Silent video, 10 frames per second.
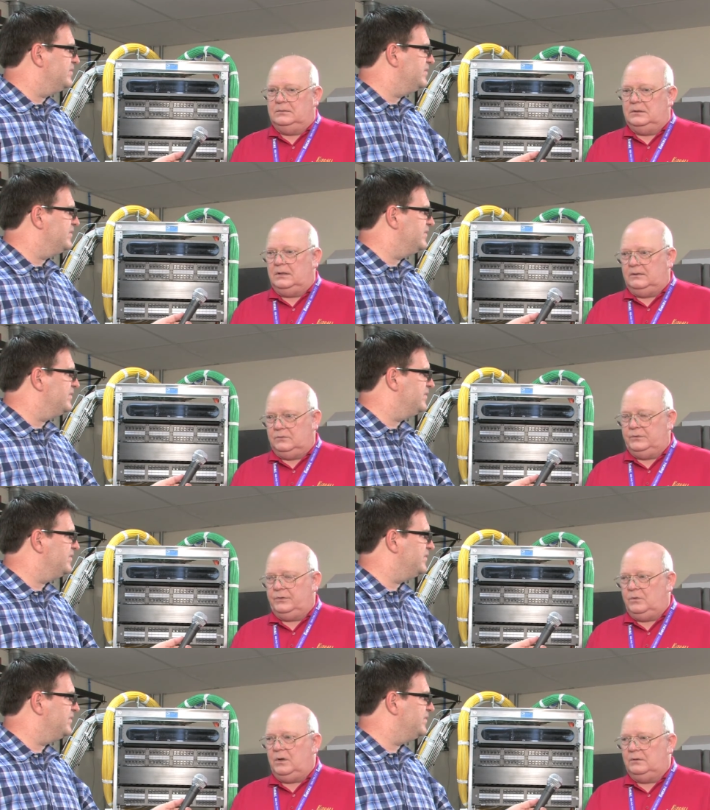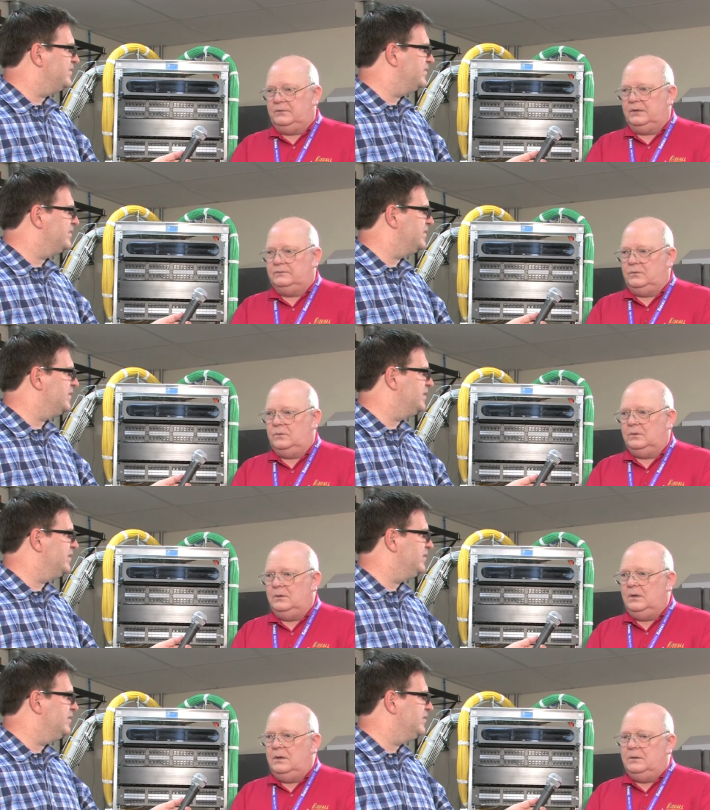Speaker 1: the level they're qualified for.
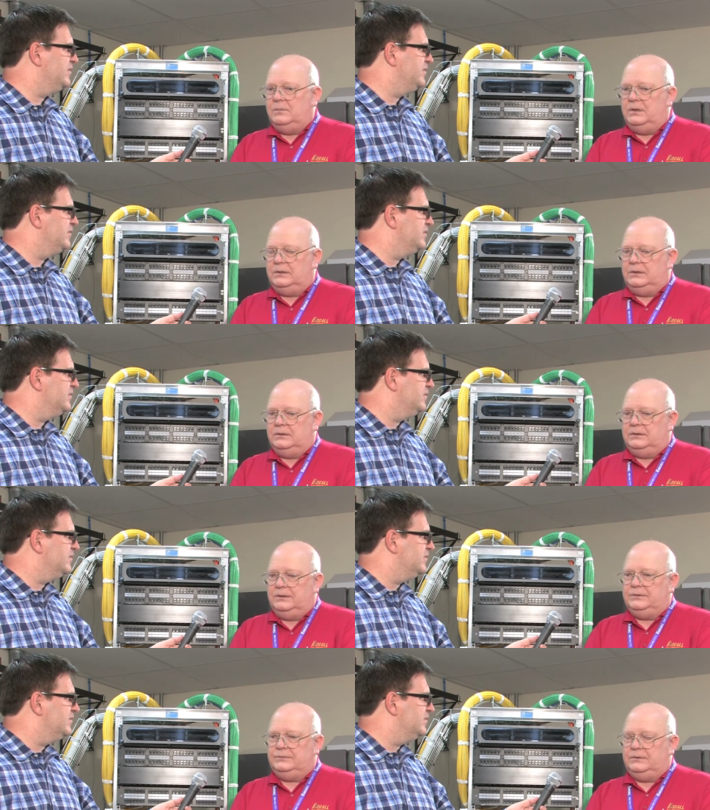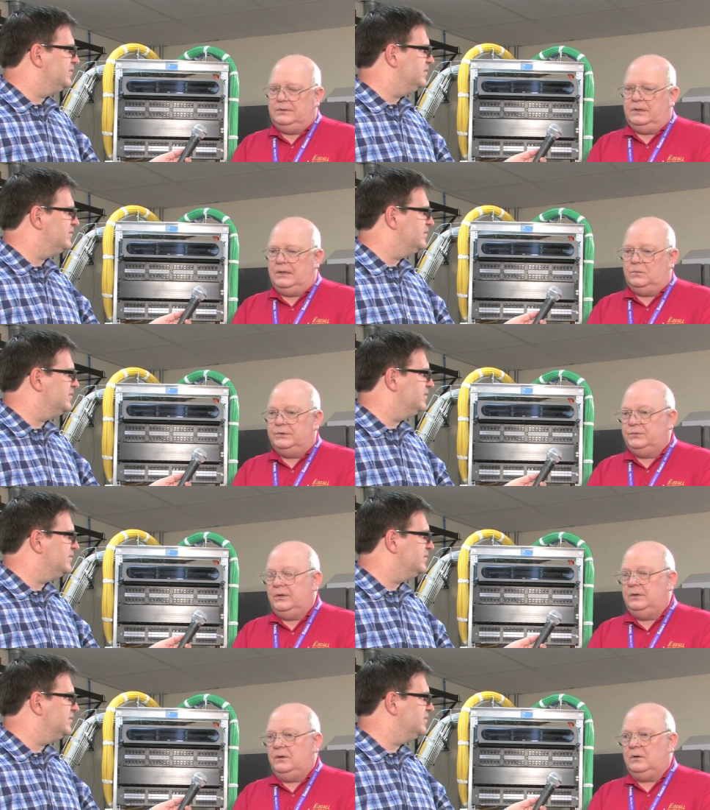But in addition to that, we
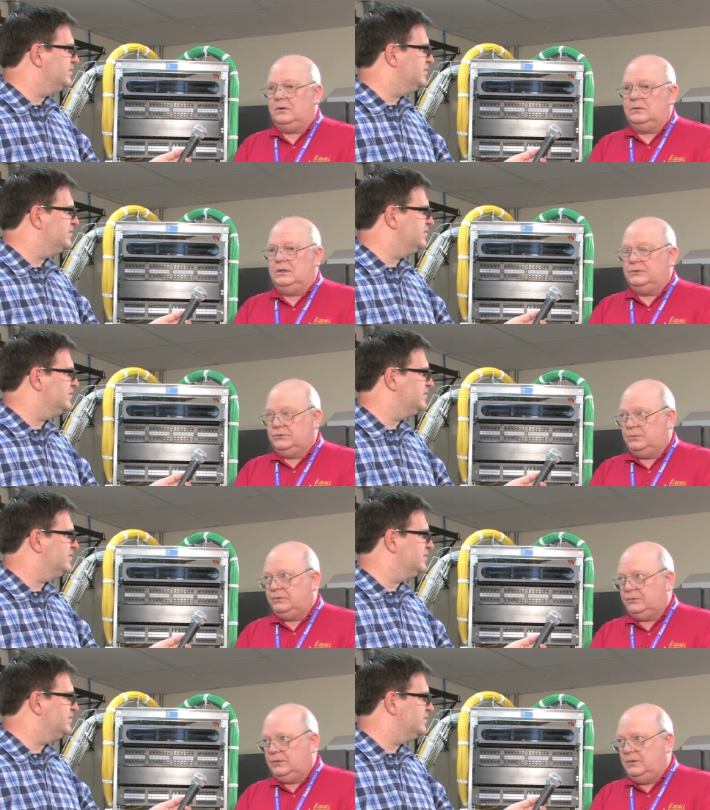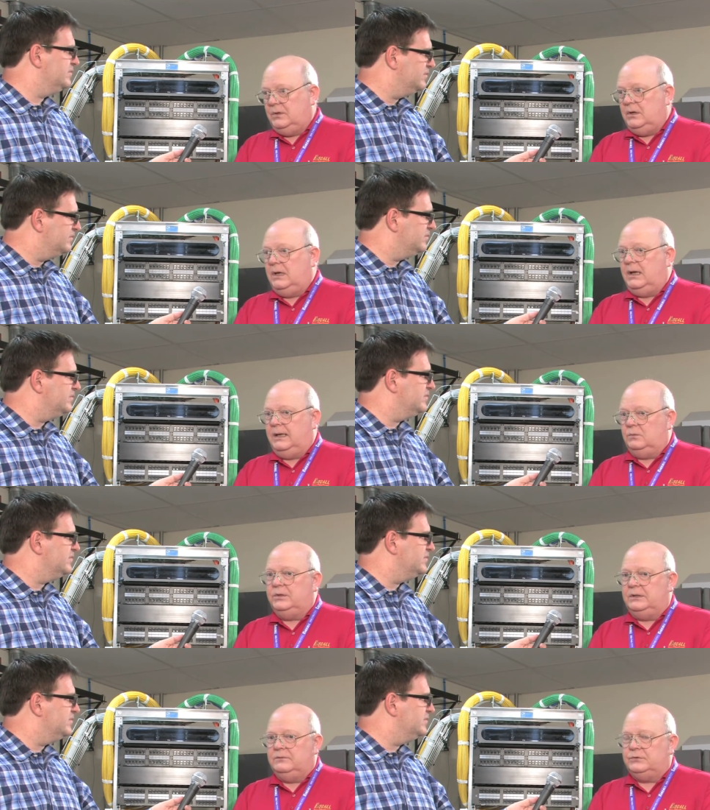train our customers and we
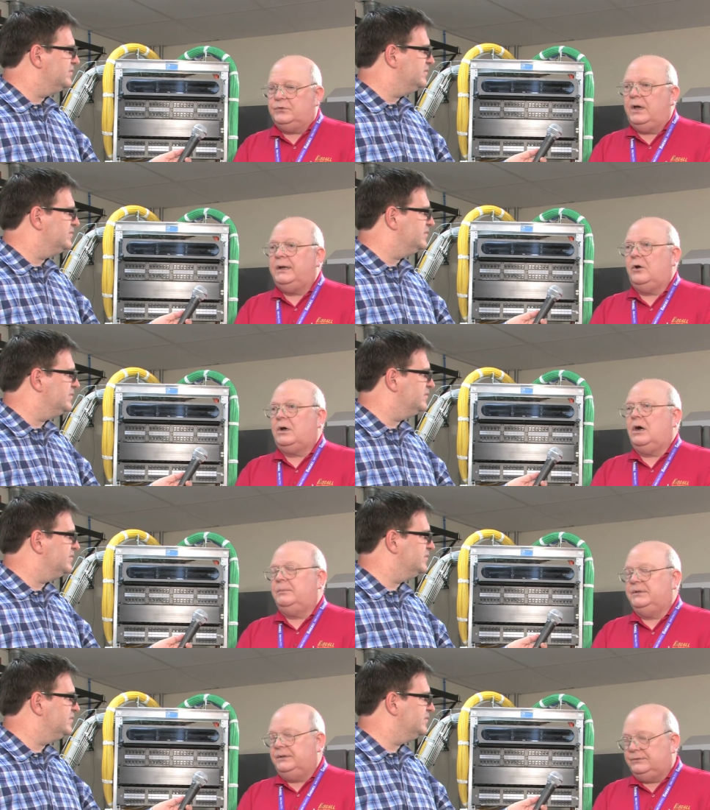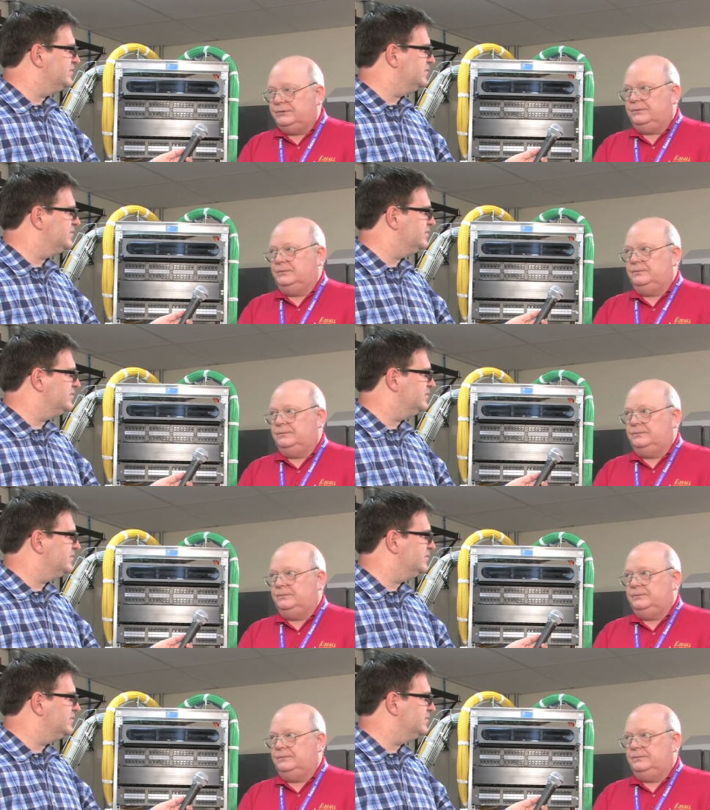even train our competition.